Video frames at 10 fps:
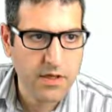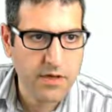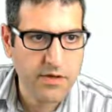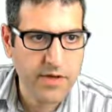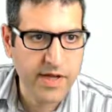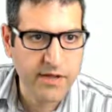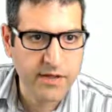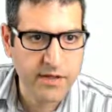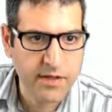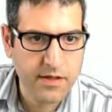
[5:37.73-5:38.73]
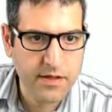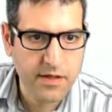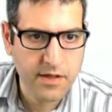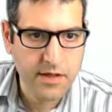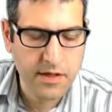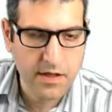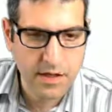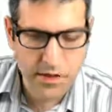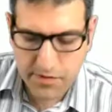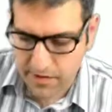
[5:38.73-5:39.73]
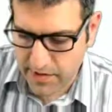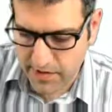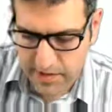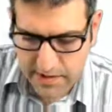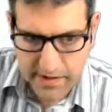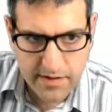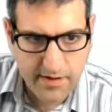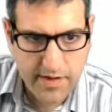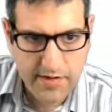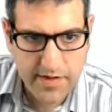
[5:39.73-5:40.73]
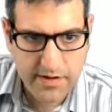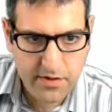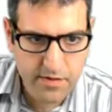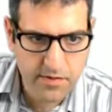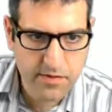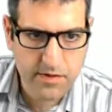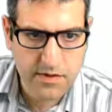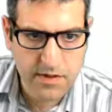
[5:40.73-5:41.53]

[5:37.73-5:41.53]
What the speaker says: create a new area here, area 2,